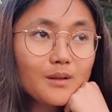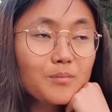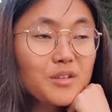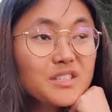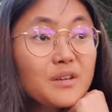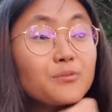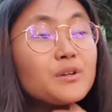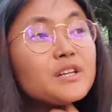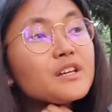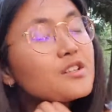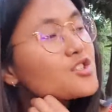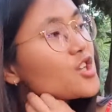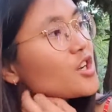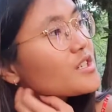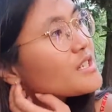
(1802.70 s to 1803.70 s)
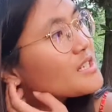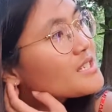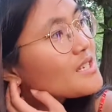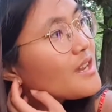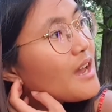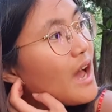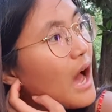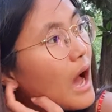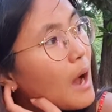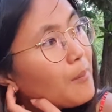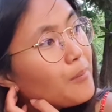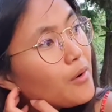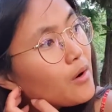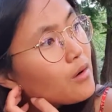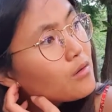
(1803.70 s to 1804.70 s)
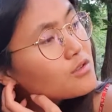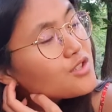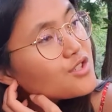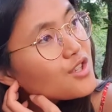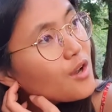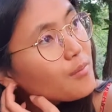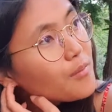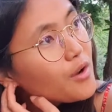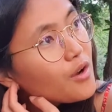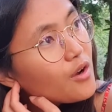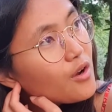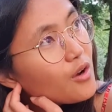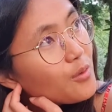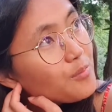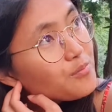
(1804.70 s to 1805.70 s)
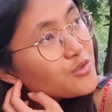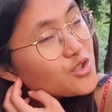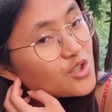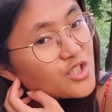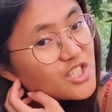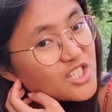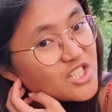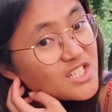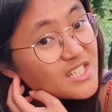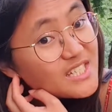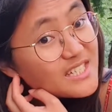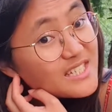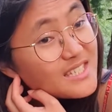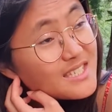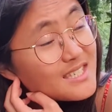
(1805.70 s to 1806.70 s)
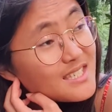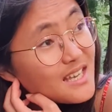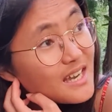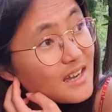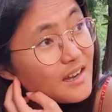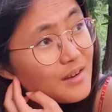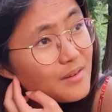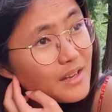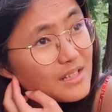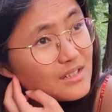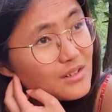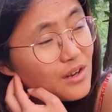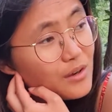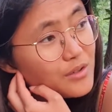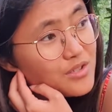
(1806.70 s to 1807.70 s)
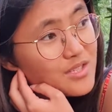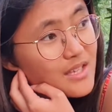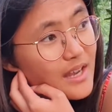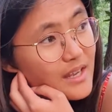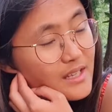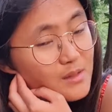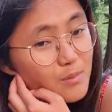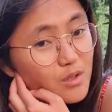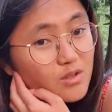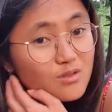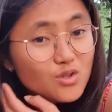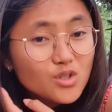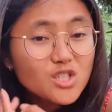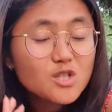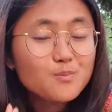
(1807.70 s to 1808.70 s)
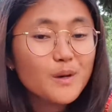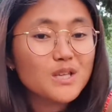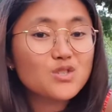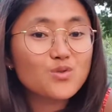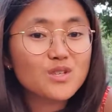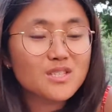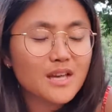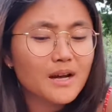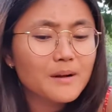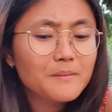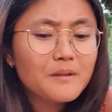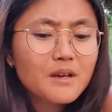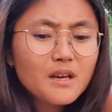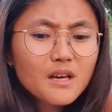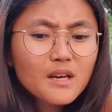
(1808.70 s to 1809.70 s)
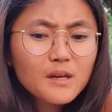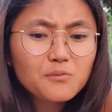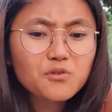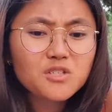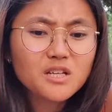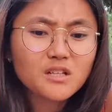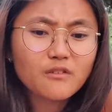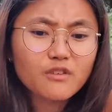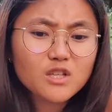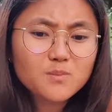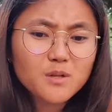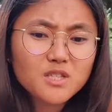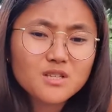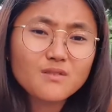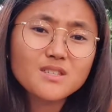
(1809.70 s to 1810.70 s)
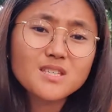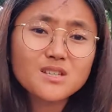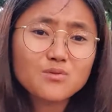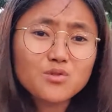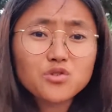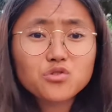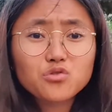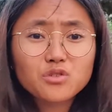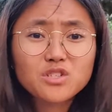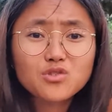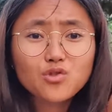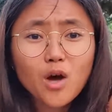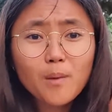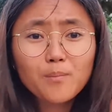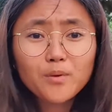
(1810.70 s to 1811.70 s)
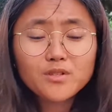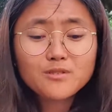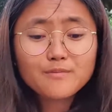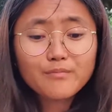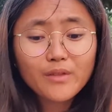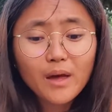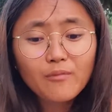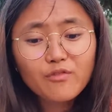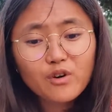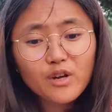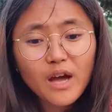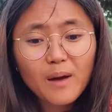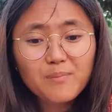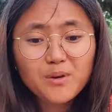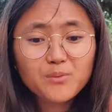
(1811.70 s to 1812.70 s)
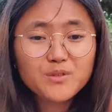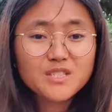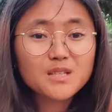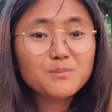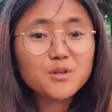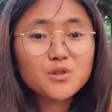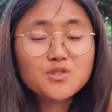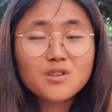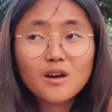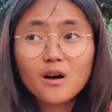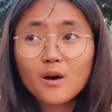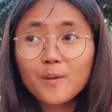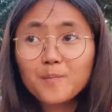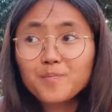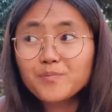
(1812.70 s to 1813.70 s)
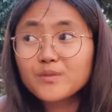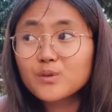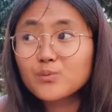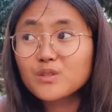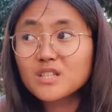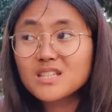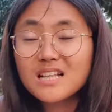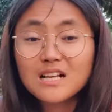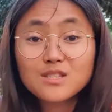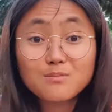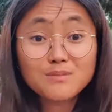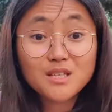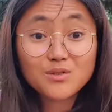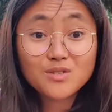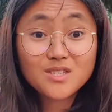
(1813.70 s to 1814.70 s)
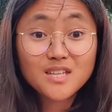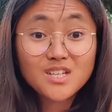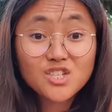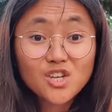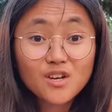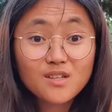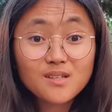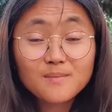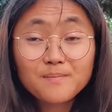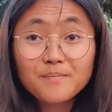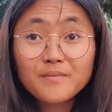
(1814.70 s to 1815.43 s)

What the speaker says: But I really enjoyed it. I bought some Turkish delis. I don't know how you say it, but Turkish pastries. It was kind of expensive. I think it was a tourist trap, but I'm very happy with it because we did like some degustation.